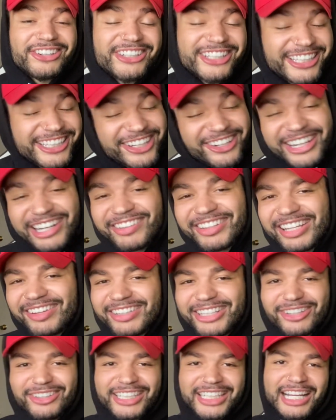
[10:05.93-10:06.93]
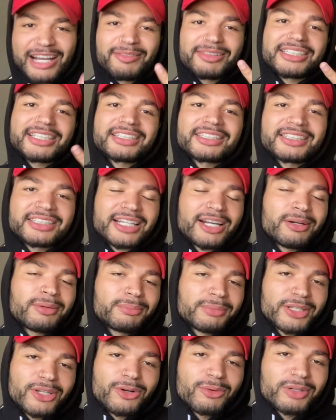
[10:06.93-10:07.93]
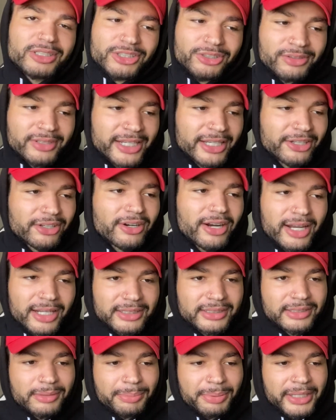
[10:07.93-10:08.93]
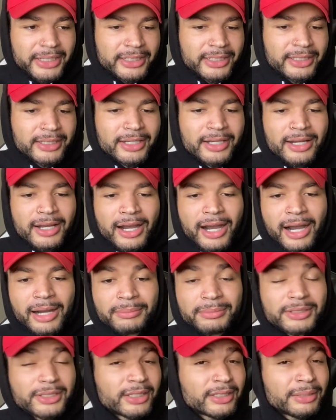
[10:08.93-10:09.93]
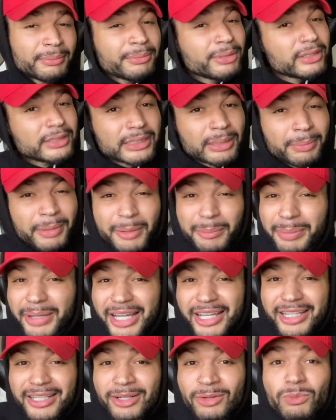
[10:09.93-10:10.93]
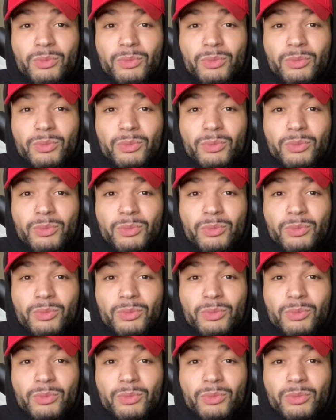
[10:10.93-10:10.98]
You know what I mean? Let me know in the comment section down below what you think, your honest opinion. Could the music be better?